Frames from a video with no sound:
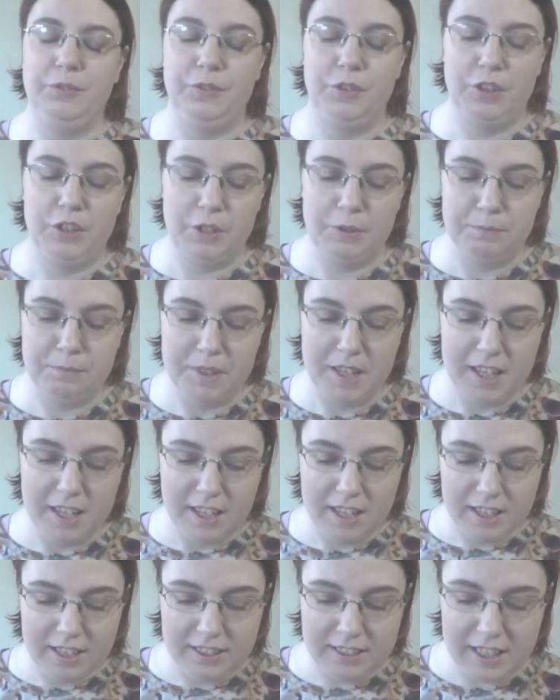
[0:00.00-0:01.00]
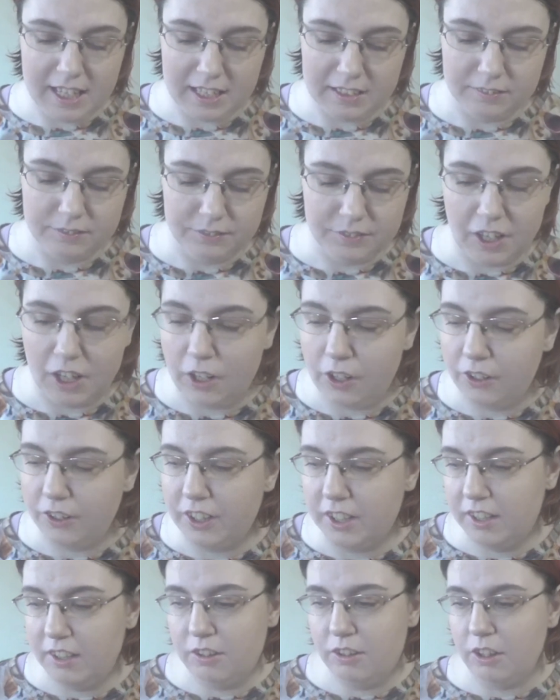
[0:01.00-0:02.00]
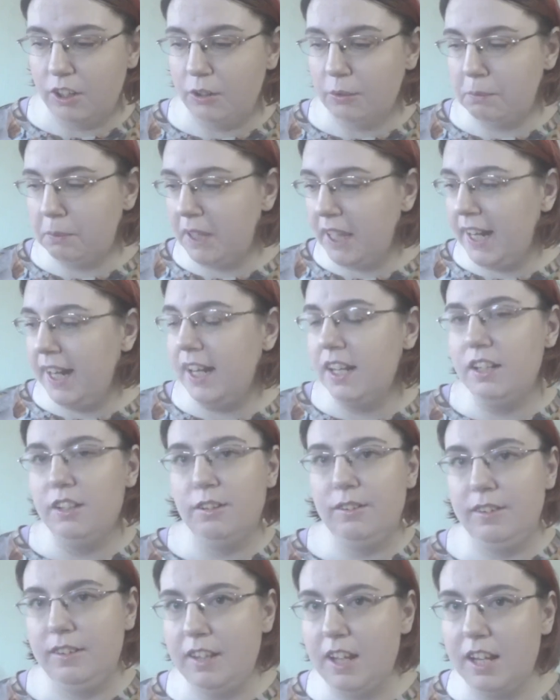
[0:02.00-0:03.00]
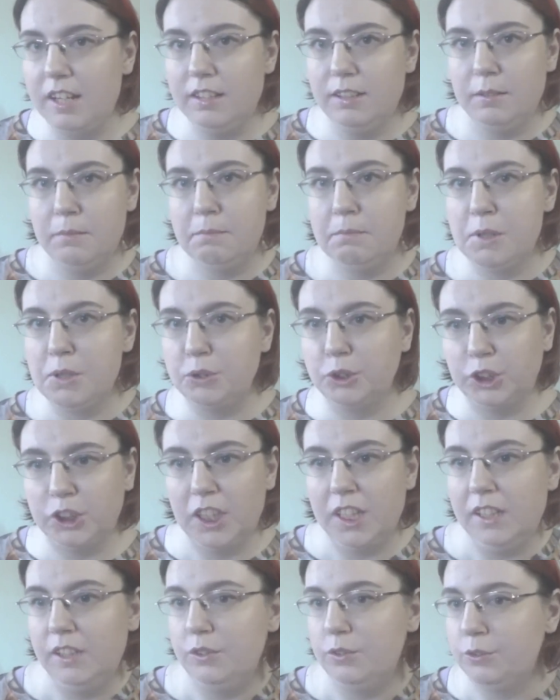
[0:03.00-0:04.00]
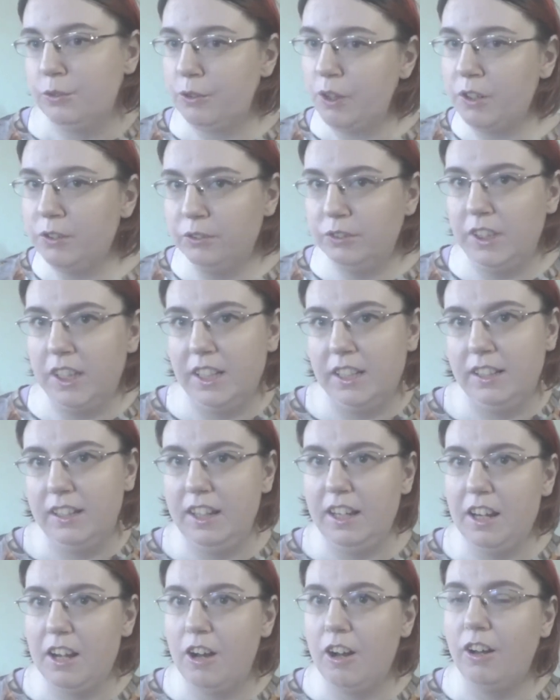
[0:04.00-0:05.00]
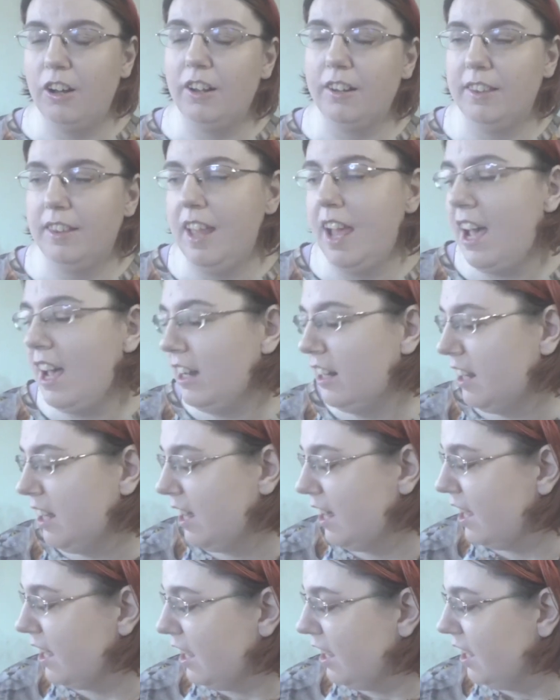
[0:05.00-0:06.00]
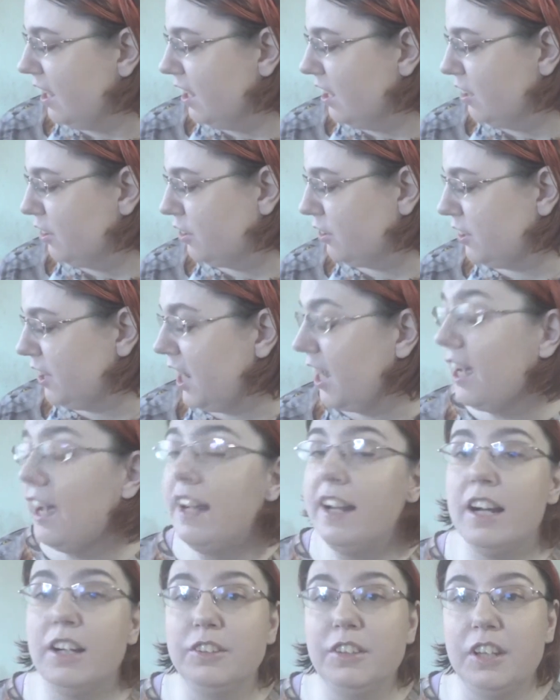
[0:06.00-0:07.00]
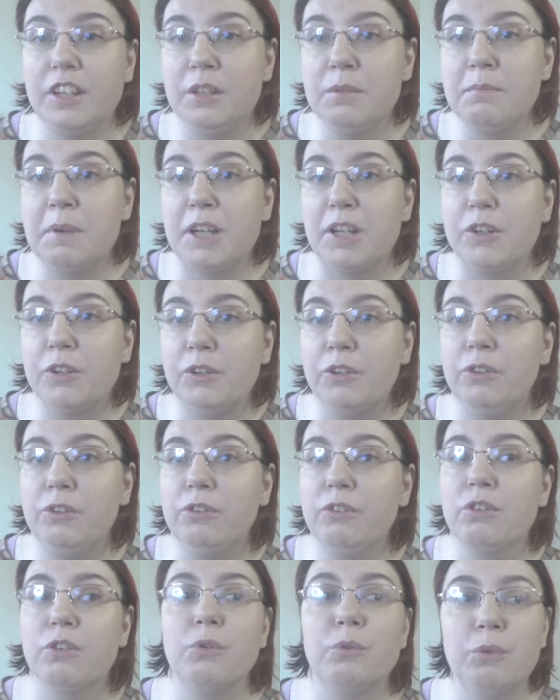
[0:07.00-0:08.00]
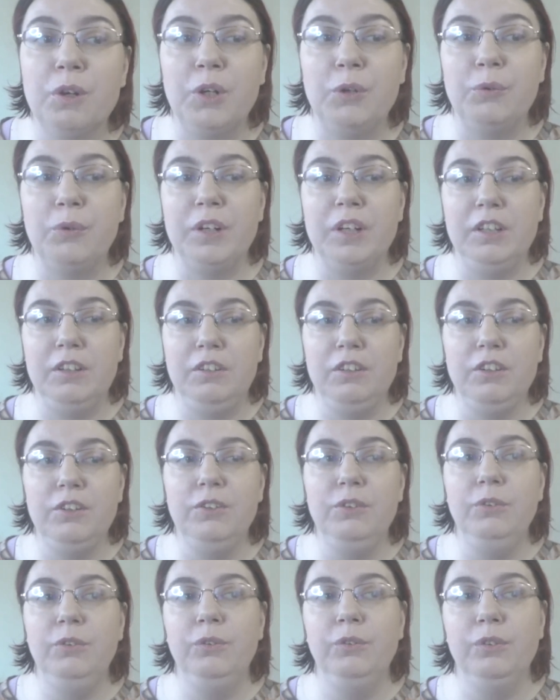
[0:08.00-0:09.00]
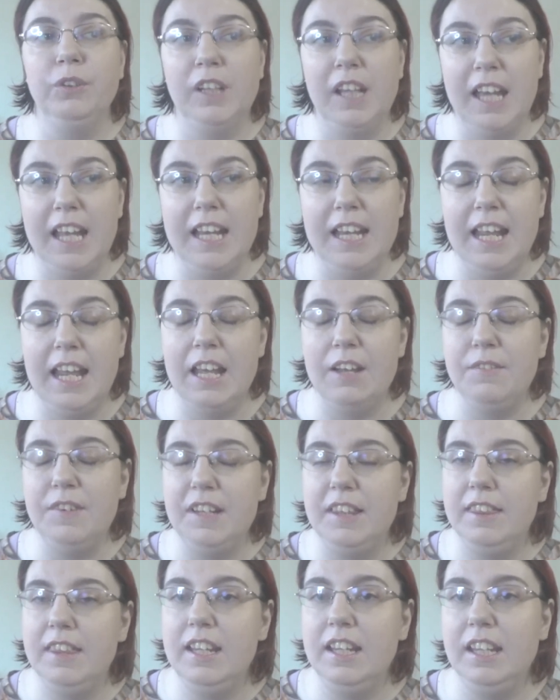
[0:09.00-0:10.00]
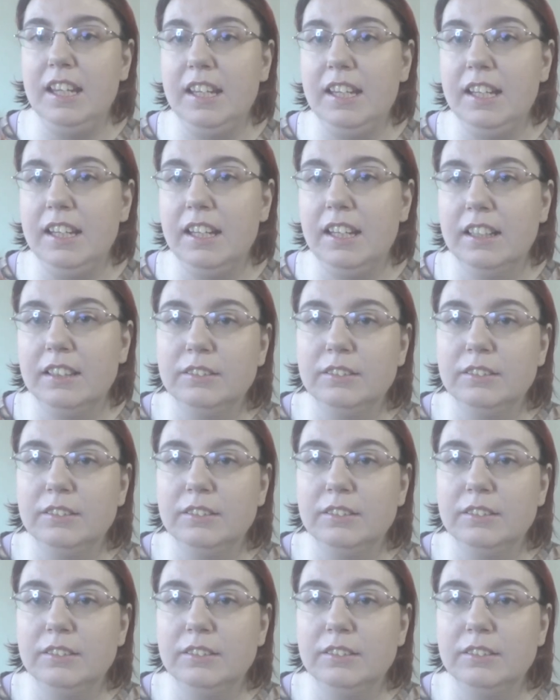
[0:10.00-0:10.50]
So, yeah. I'll get this all planned, set, motion, wrote down, and all that. So yeah, and I'll tell you my goals, what I want to do, and everything.